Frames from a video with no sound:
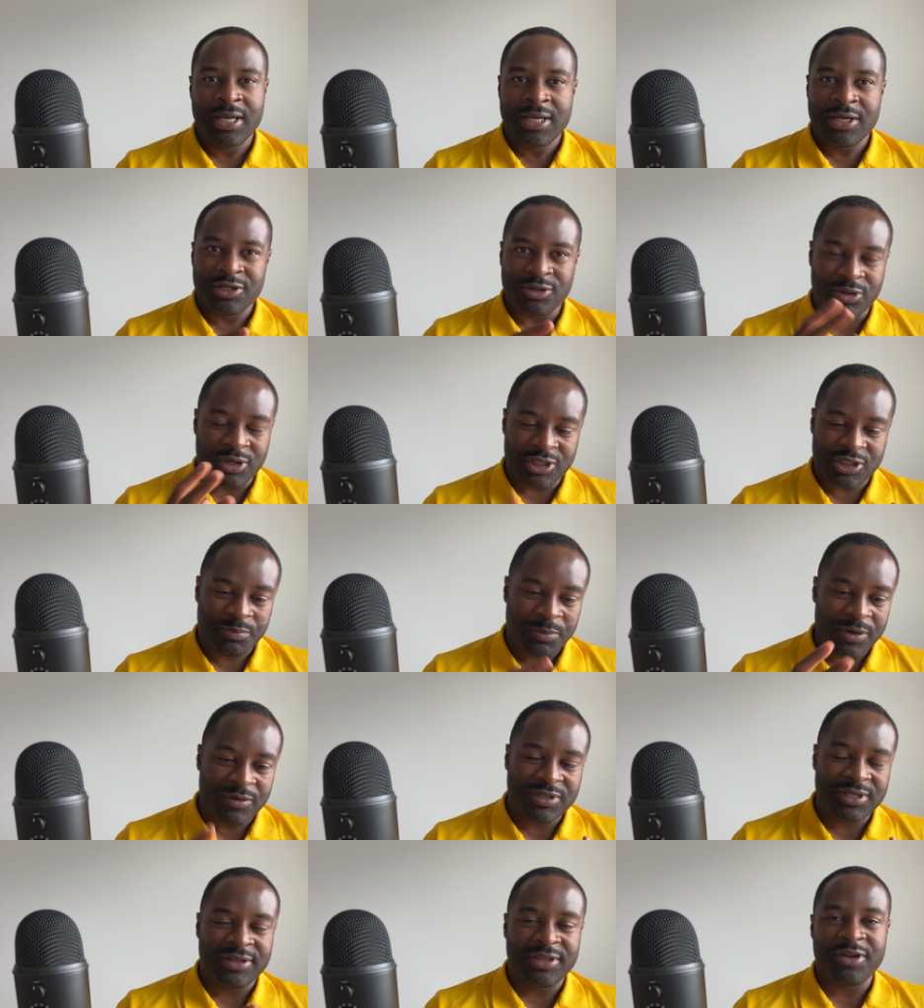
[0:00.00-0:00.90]
So
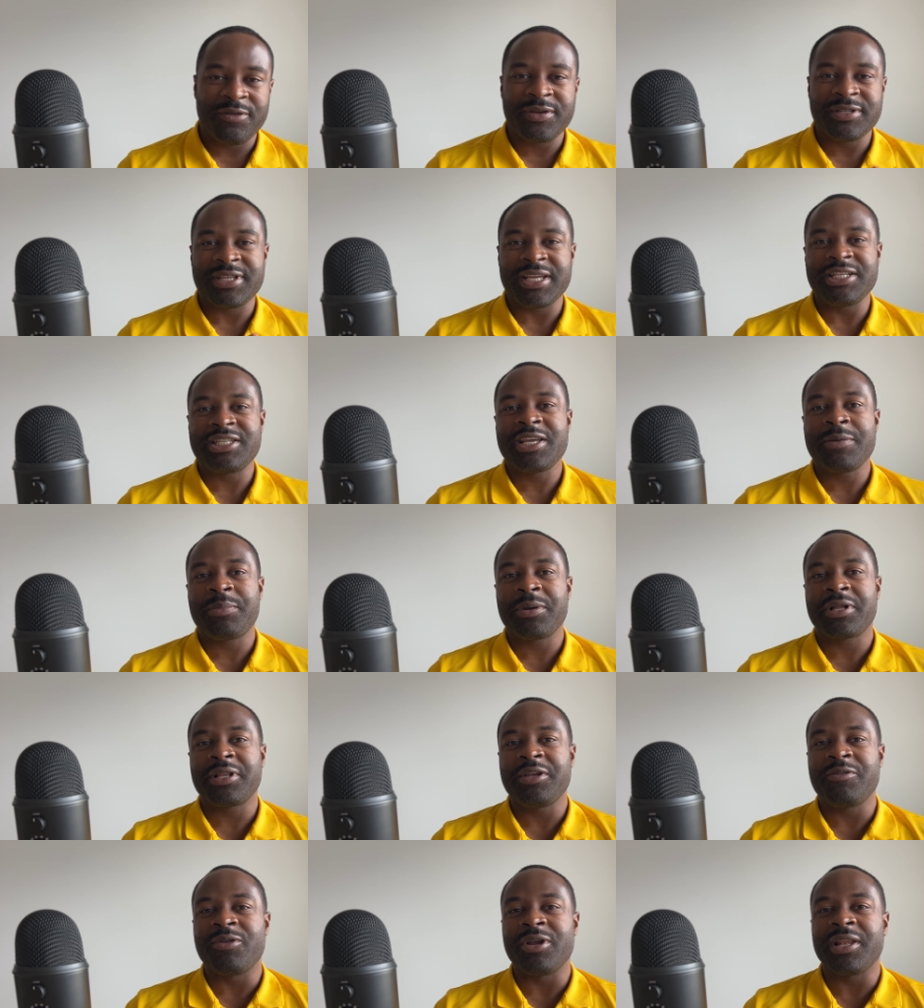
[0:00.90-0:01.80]
conspiracy theories, they
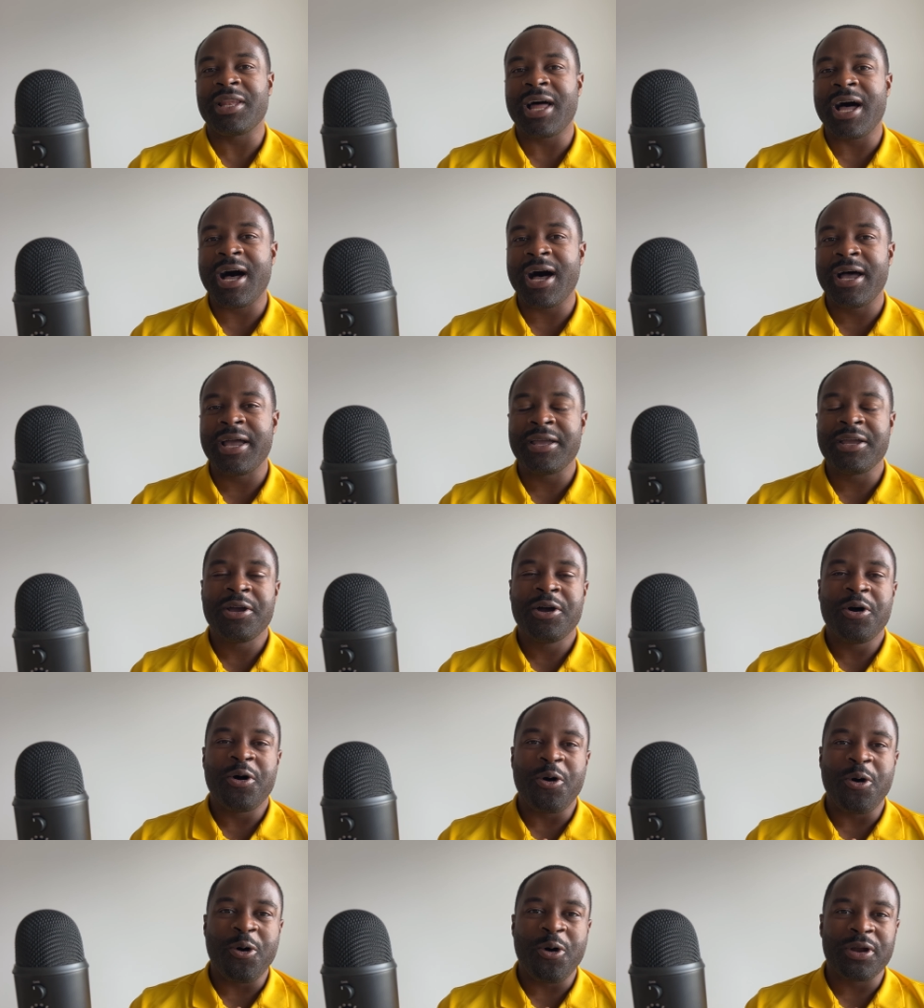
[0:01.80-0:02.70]
typically rely
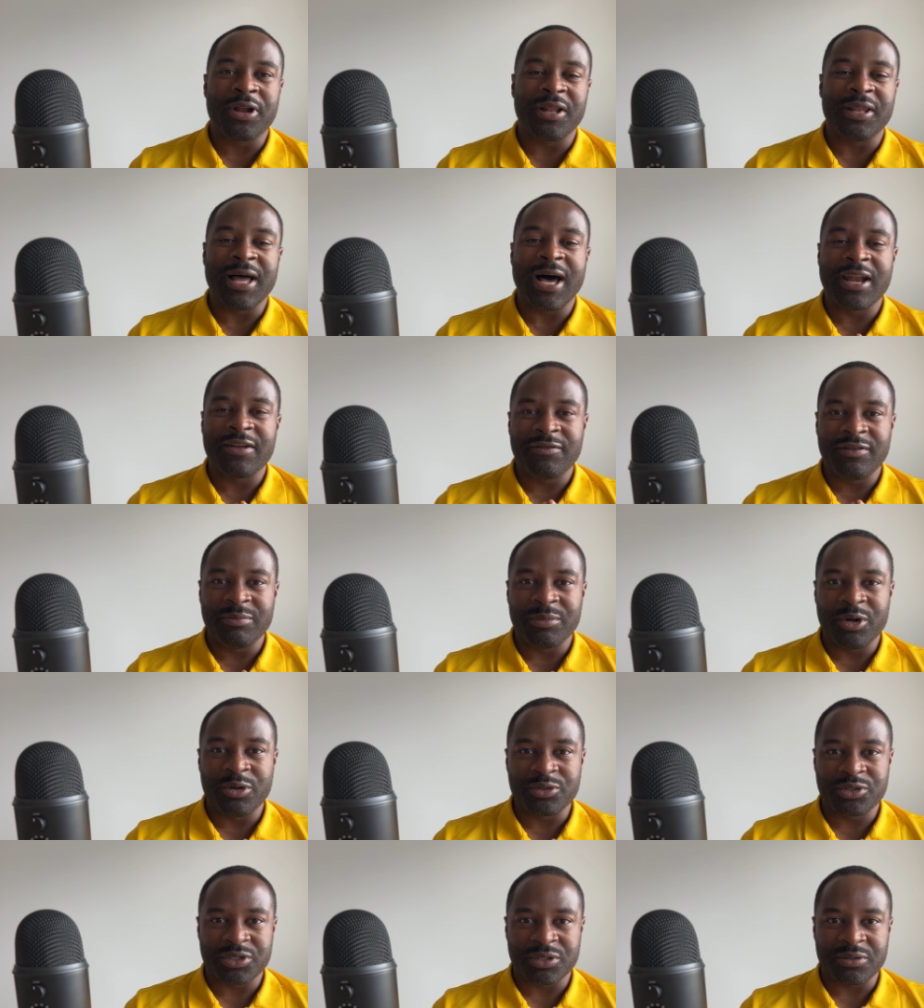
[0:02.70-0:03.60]
on a lot of
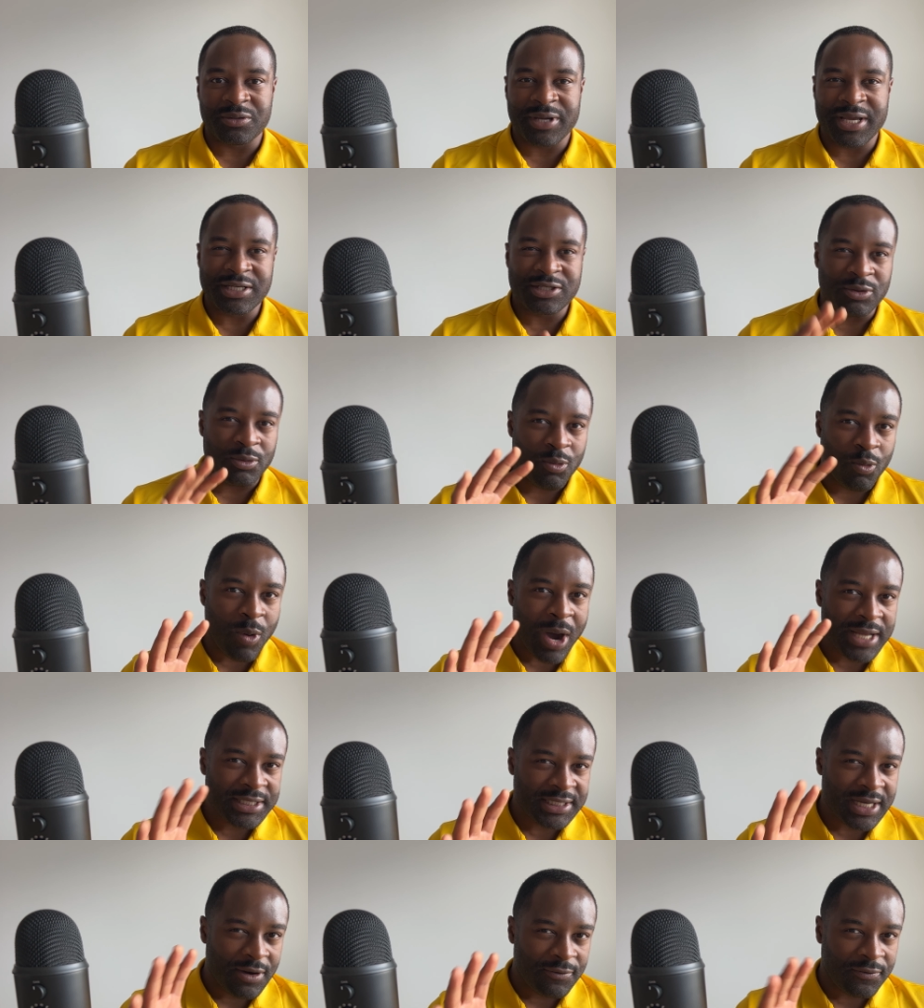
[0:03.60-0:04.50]
emotion. Okay, so
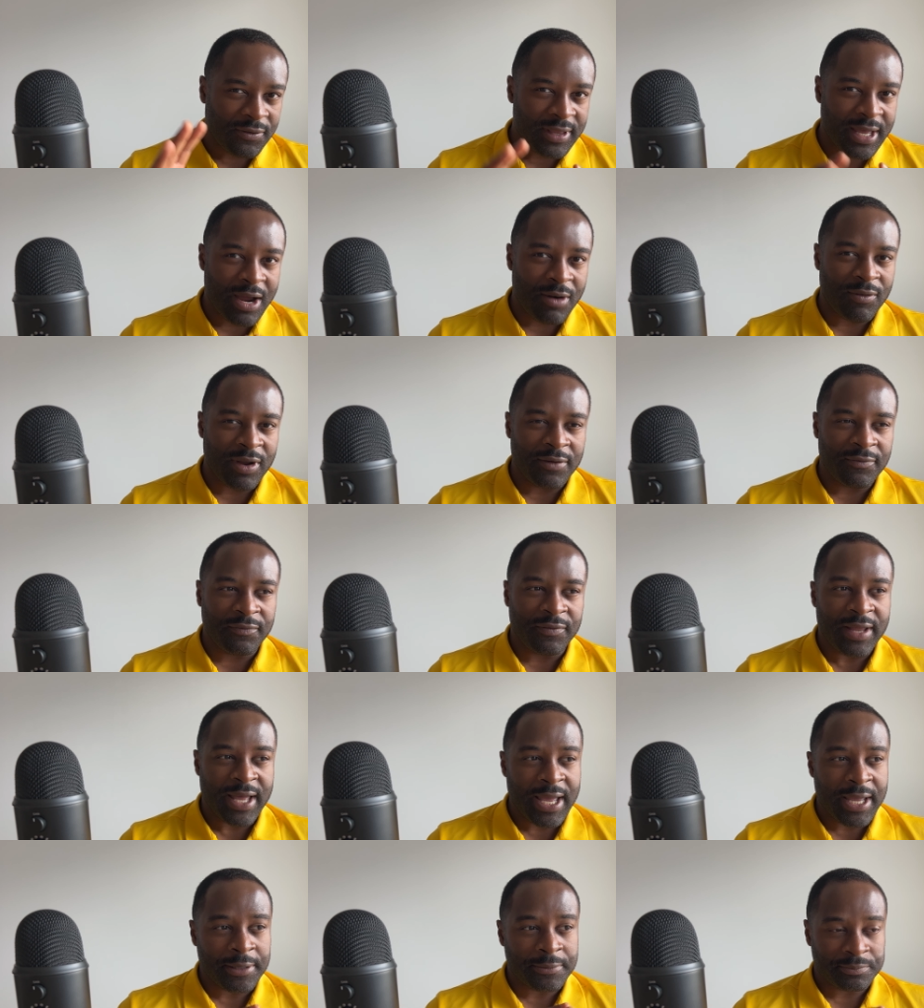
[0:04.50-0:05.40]
watch out for that red
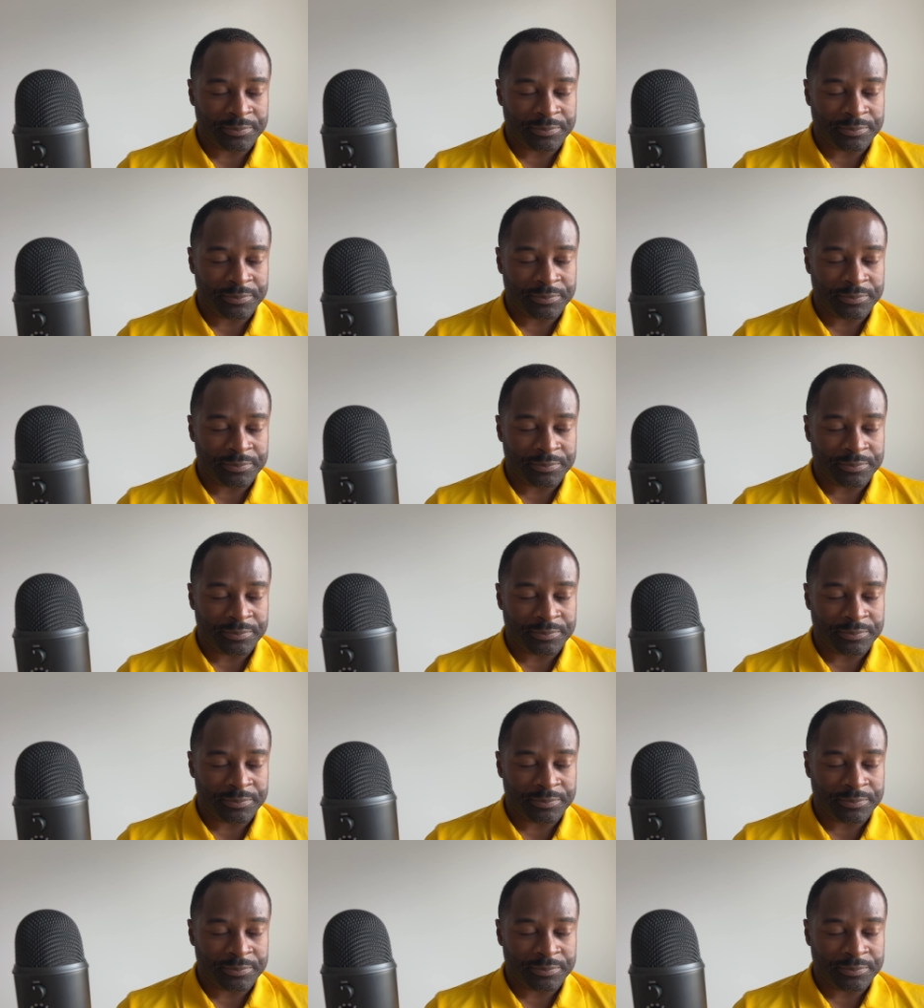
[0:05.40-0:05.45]
flag.